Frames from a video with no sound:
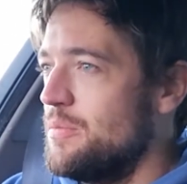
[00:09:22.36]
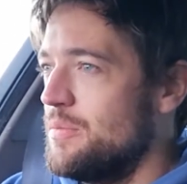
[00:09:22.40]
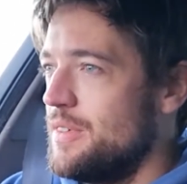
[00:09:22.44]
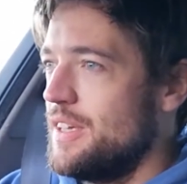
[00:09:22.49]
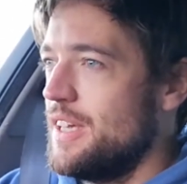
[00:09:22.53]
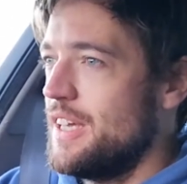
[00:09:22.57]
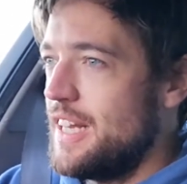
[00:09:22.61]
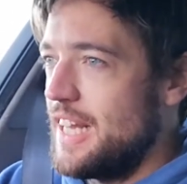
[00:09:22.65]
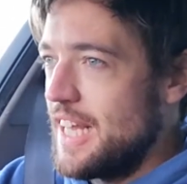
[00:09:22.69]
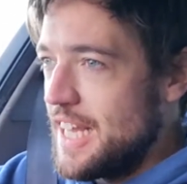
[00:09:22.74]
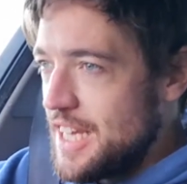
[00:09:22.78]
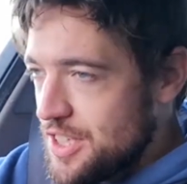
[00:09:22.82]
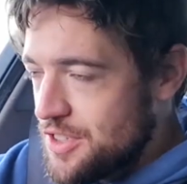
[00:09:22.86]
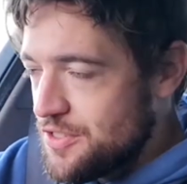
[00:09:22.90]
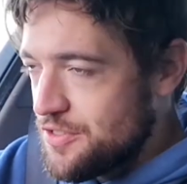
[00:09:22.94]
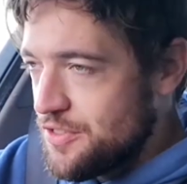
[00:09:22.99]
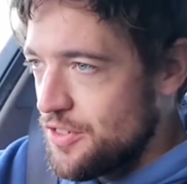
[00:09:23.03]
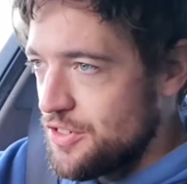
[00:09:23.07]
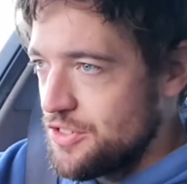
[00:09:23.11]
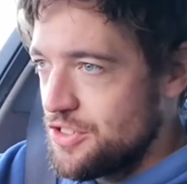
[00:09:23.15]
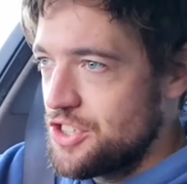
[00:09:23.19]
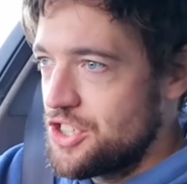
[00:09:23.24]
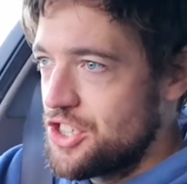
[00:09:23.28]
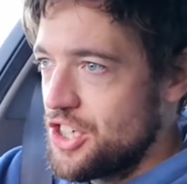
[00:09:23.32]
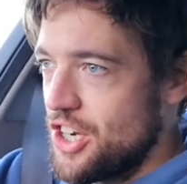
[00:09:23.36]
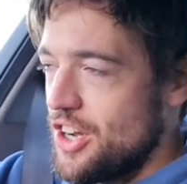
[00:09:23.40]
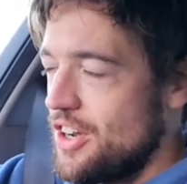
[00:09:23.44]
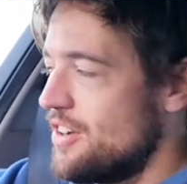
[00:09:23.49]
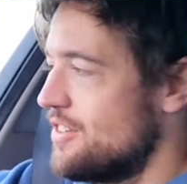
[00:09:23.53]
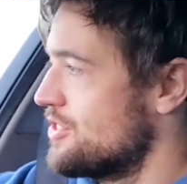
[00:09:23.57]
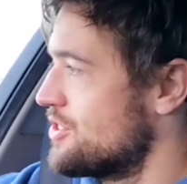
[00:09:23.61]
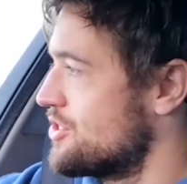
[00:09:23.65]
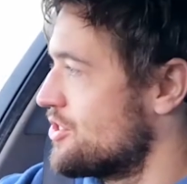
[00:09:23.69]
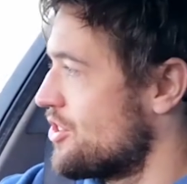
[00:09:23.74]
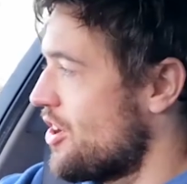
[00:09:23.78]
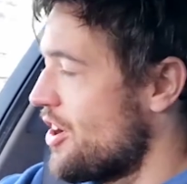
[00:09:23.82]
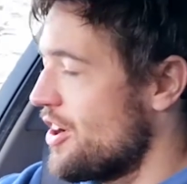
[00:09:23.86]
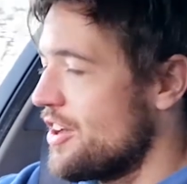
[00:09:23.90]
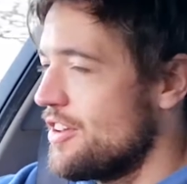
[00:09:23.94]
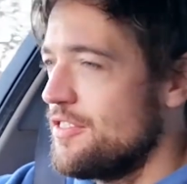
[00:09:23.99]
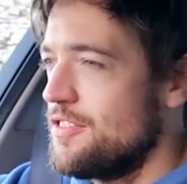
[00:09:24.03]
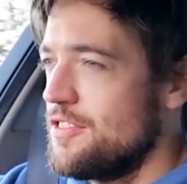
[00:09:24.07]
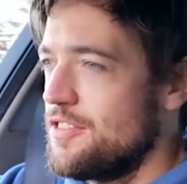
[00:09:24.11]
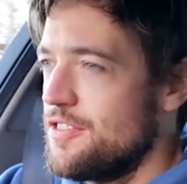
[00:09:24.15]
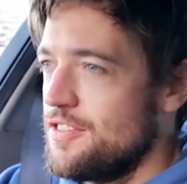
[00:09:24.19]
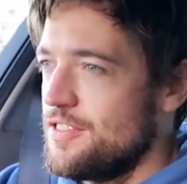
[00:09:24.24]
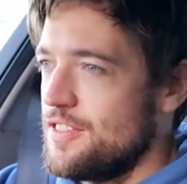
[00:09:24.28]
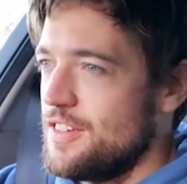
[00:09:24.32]
It is fun to drive.
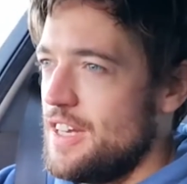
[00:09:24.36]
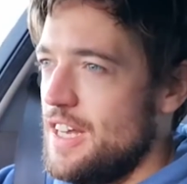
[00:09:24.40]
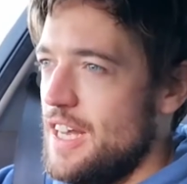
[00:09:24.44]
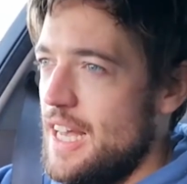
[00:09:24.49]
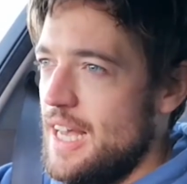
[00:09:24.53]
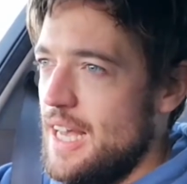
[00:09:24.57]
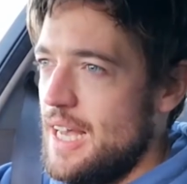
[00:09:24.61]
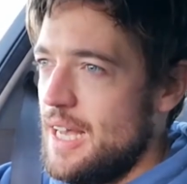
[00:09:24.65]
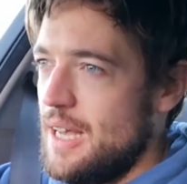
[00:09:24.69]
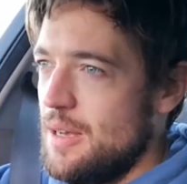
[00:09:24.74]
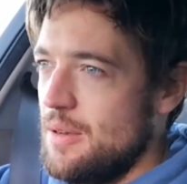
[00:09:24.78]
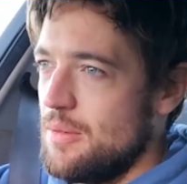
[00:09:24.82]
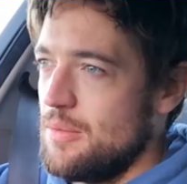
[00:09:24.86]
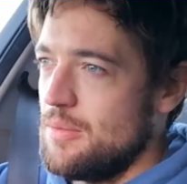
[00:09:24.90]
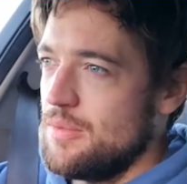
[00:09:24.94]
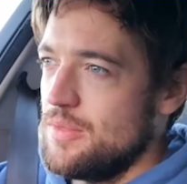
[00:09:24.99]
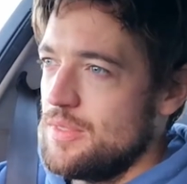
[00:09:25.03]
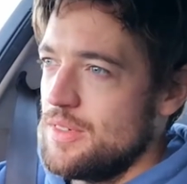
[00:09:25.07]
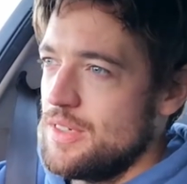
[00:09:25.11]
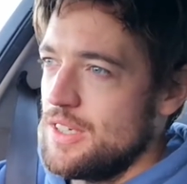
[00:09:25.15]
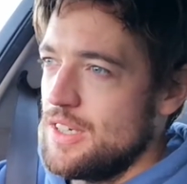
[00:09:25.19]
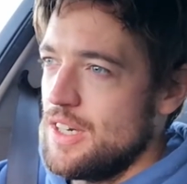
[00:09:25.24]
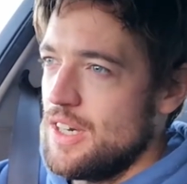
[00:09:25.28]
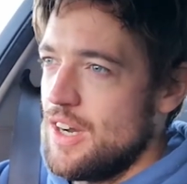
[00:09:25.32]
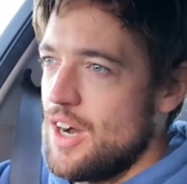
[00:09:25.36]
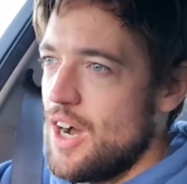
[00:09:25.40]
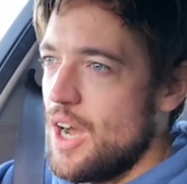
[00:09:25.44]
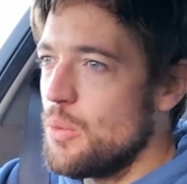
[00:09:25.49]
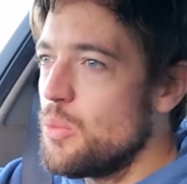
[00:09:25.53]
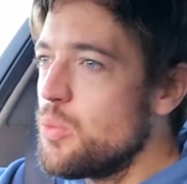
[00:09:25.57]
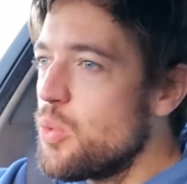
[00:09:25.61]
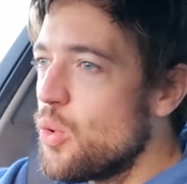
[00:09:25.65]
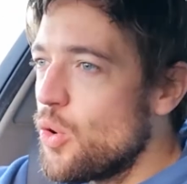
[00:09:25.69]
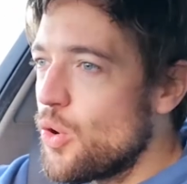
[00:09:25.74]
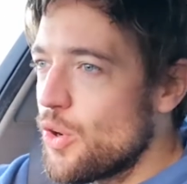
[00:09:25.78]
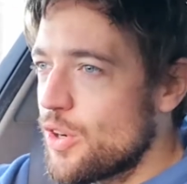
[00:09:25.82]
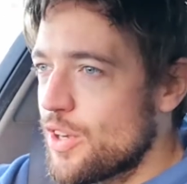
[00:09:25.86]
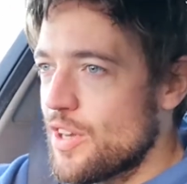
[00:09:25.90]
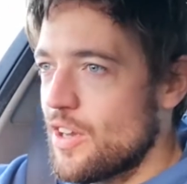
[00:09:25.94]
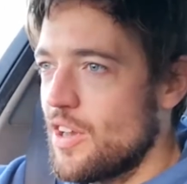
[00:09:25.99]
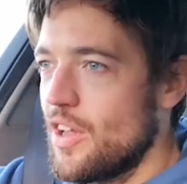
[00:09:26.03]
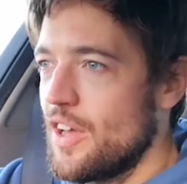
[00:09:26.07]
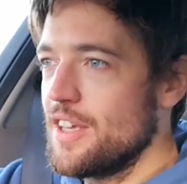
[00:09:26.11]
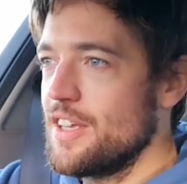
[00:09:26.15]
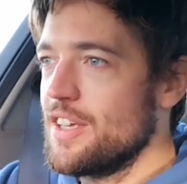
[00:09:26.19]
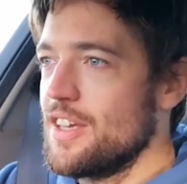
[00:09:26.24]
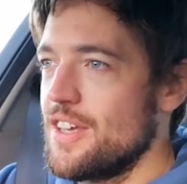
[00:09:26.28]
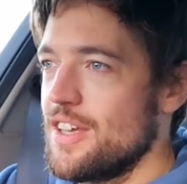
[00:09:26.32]
I would
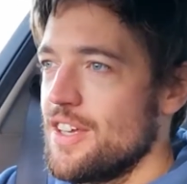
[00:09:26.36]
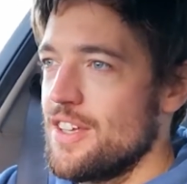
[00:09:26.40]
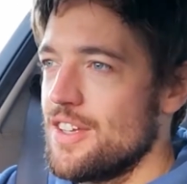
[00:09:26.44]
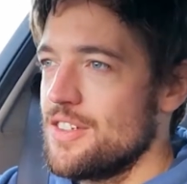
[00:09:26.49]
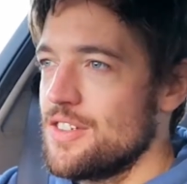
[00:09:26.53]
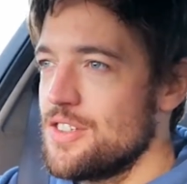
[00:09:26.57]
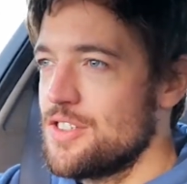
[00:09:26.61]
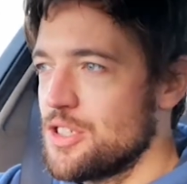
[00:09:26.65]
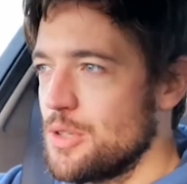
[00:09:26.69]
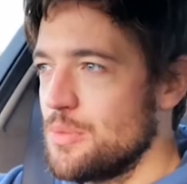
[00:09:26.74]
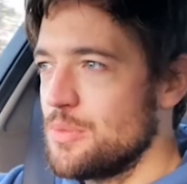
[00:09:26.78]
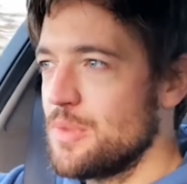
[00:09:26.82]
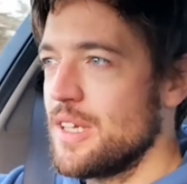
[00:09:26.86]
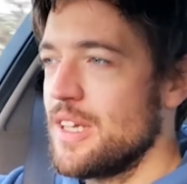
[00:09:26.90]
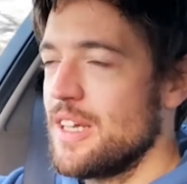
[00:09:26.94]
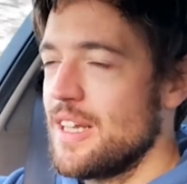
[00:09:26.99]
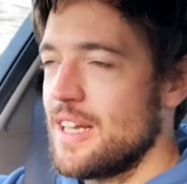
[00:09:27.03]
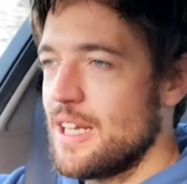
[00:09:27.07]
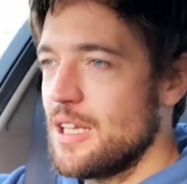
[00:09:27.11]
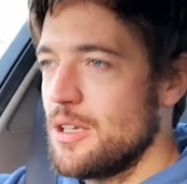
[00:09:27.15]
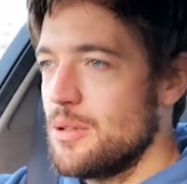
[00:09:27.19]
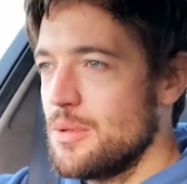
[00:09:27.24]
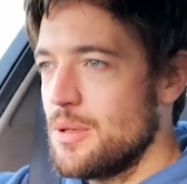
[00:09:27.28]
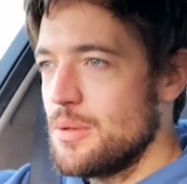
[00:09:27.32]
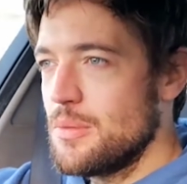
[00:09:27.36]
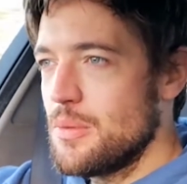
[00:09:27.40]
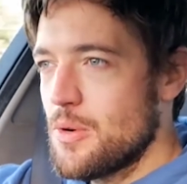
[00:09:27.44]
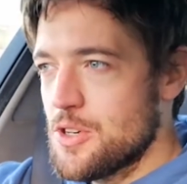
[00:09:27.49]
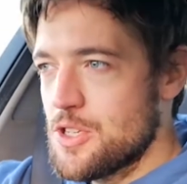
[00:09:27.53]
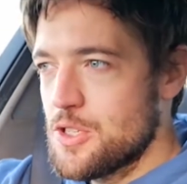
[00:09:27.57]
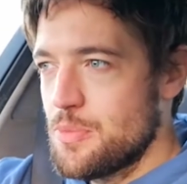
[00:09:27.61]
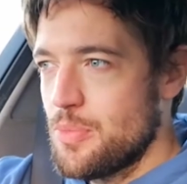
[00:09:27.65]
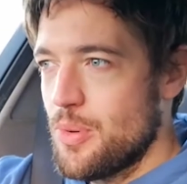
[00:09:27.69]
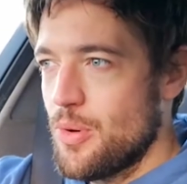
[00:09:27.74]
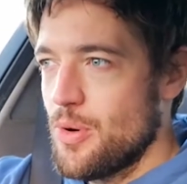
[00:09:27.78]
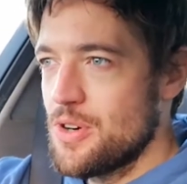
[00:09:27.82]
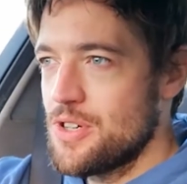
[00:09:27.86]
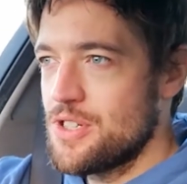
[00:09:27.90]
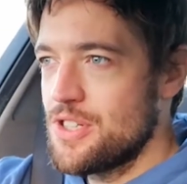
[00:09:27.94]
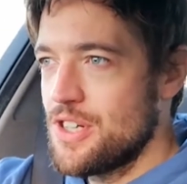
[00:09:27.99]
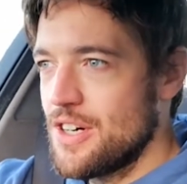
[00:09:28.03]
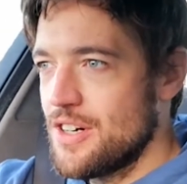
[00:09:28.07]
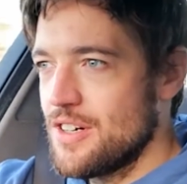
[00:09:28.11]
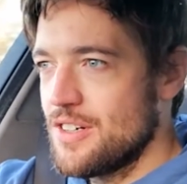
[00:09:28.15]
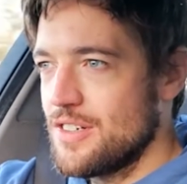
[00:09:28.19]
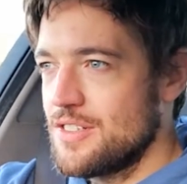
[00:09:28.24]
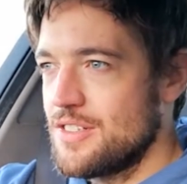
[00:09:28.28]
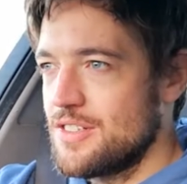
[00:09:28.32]
like something a little bit more
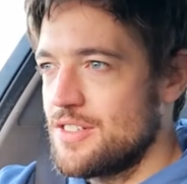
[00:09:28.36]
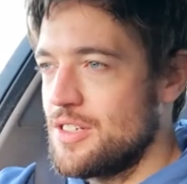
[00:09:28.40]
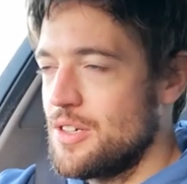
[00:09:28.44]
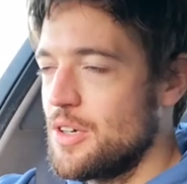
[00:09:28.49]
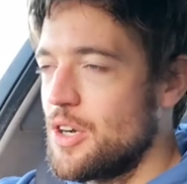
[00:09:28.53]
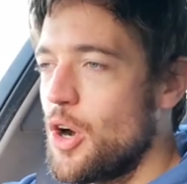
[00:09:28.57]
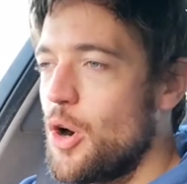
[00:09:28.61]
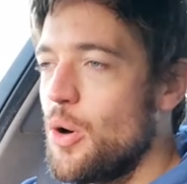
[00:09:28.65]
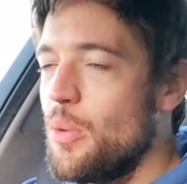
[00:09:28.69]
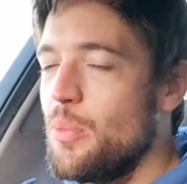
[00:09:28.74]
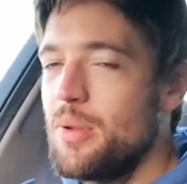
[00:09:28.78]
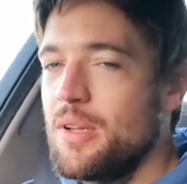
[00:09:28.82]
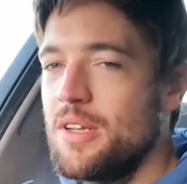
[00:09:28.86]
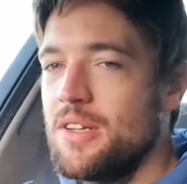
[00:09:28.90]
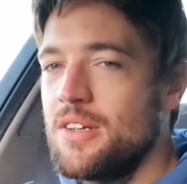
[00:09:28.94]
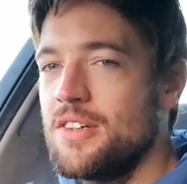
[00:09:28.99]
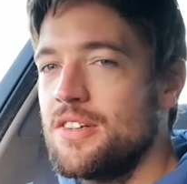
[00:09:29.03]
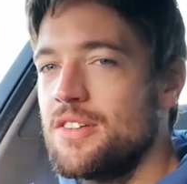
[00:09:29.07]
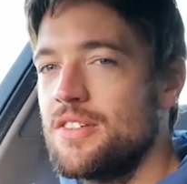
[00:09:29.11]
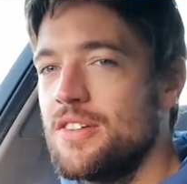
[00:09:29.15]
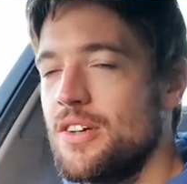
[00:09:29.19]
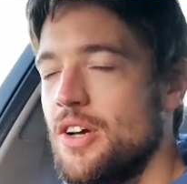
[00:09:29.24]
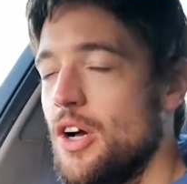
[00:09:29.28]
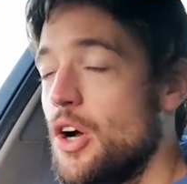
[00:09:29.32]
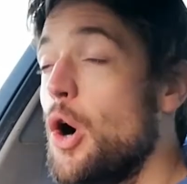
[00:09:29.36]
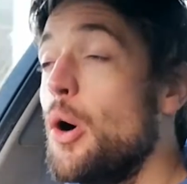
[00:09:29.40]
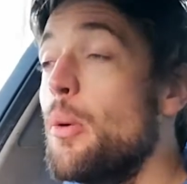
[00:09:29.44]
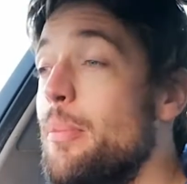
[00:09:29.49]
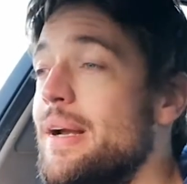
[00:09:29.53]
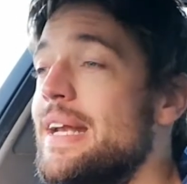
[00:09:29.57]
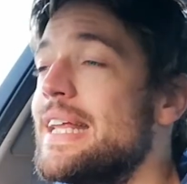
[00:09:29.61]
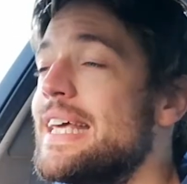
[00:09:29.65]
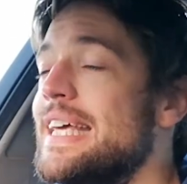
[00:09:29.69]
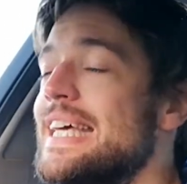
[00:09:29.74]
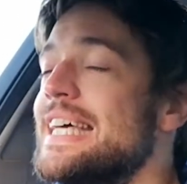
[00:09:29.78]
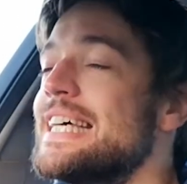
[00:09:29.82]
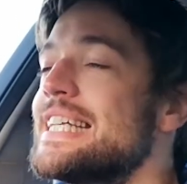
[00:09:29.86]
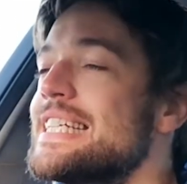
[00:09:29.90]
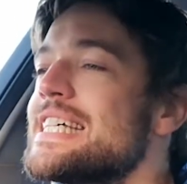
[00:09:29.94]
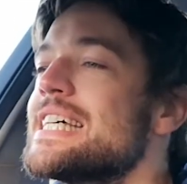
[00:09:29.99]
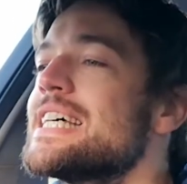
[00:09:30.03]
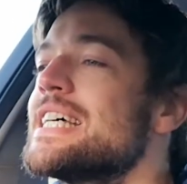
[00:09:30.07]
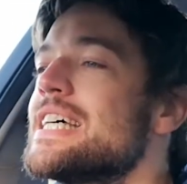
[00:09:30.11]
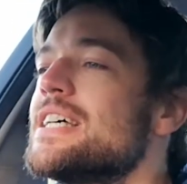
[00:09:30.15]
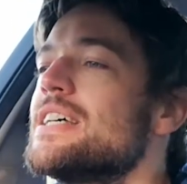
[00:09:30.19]
sportier to accompany it.